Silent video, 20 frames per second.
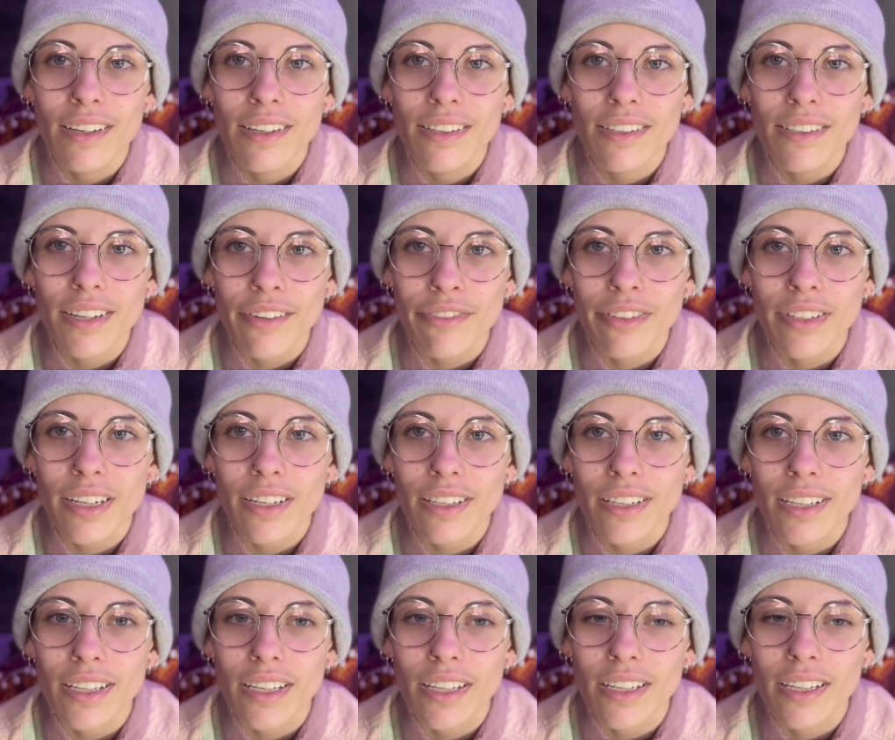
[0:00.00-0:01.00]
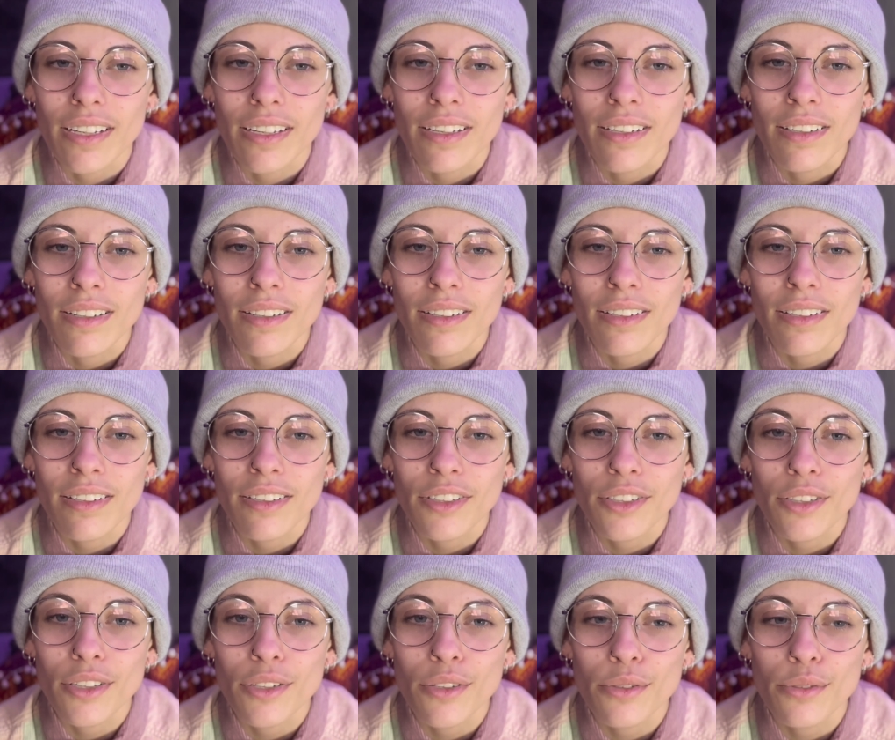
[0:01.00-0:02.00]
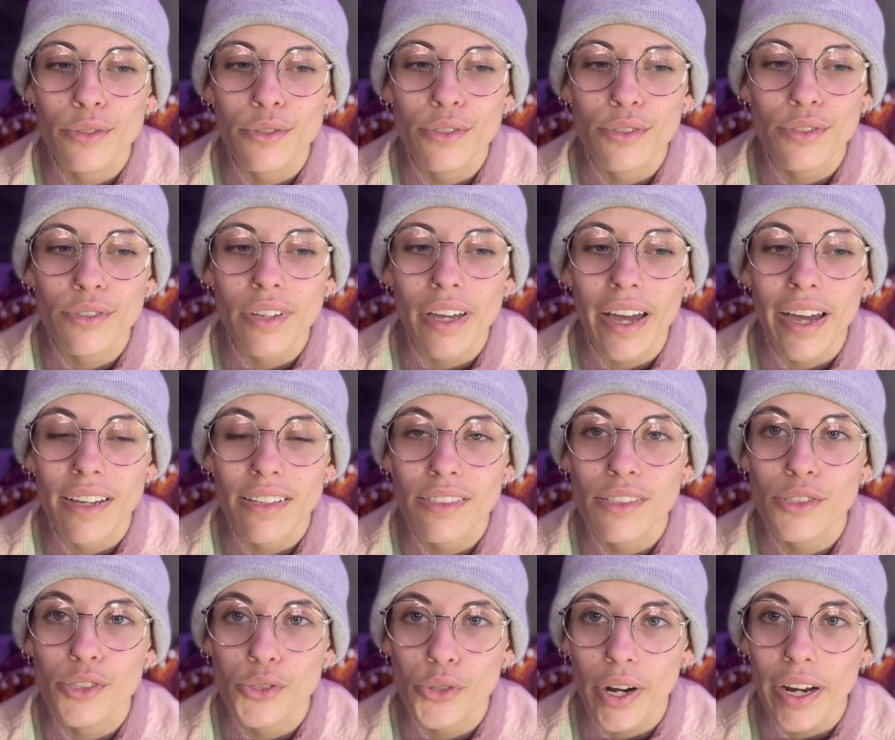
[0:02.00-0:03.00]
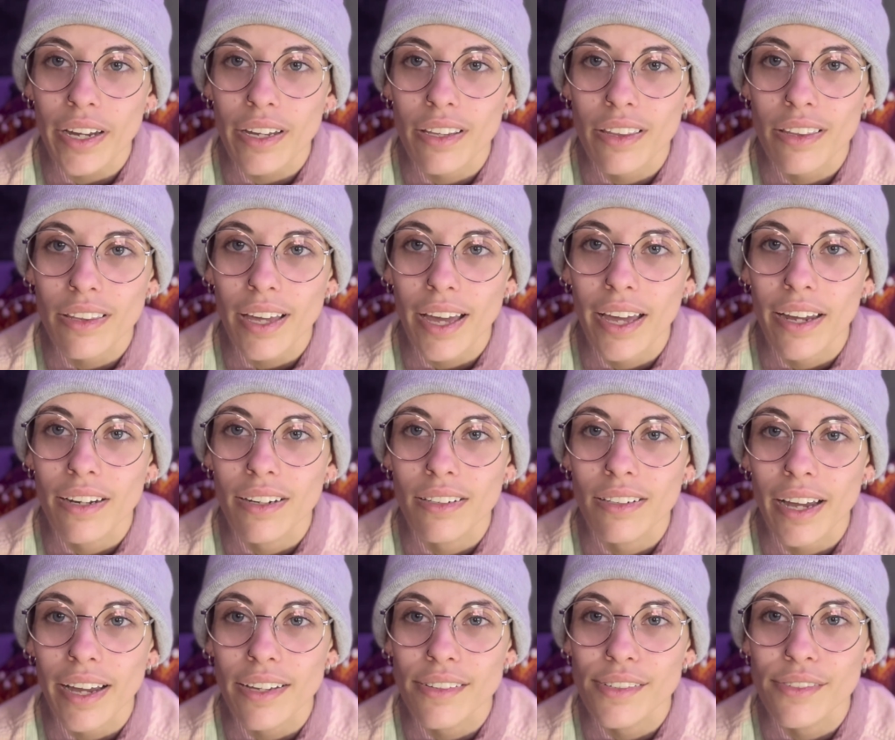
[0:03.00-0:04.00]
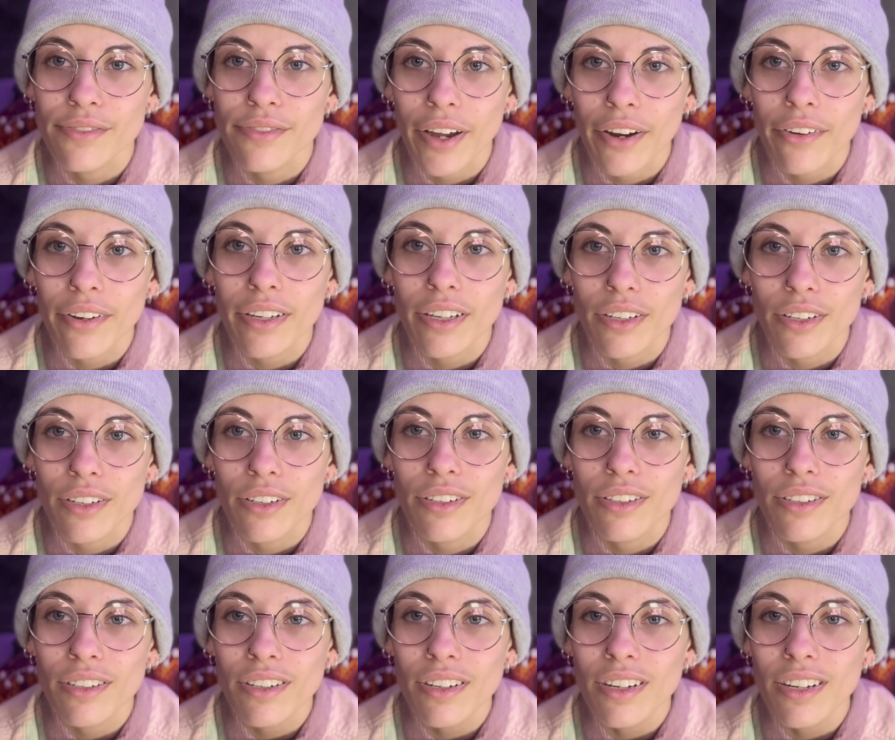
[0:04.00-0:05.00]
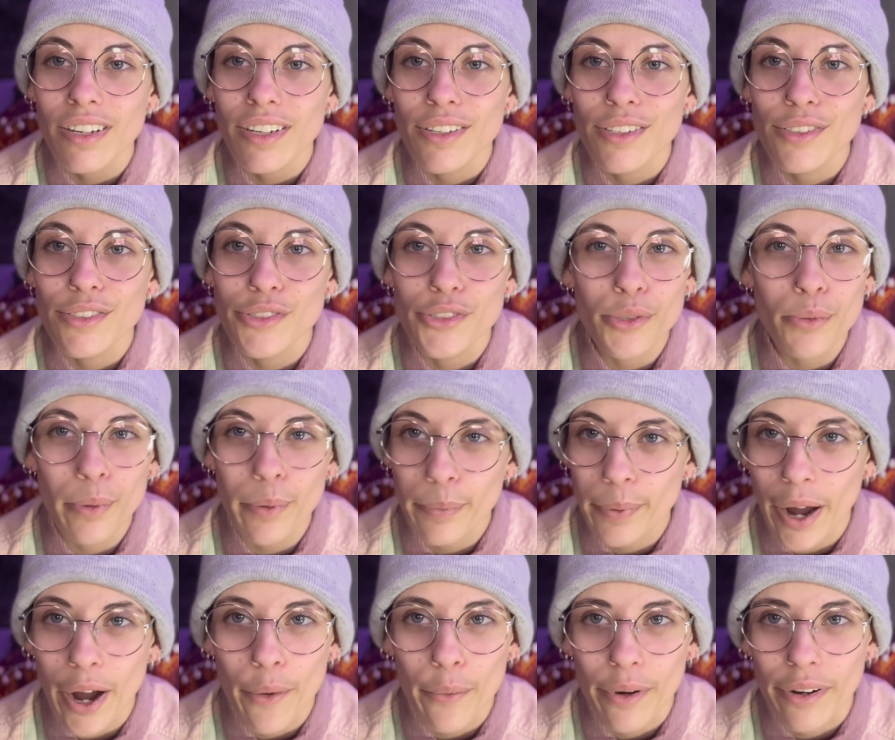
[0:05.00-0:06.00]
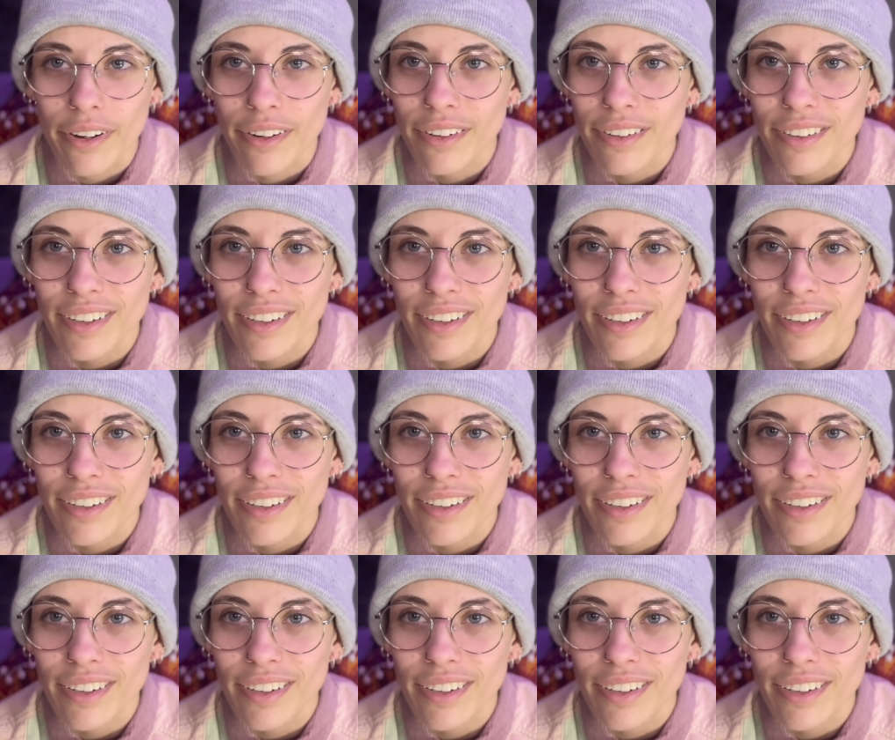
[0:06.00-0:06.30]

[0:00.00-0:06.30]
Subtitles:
definitely use as a strength and as a very good superpower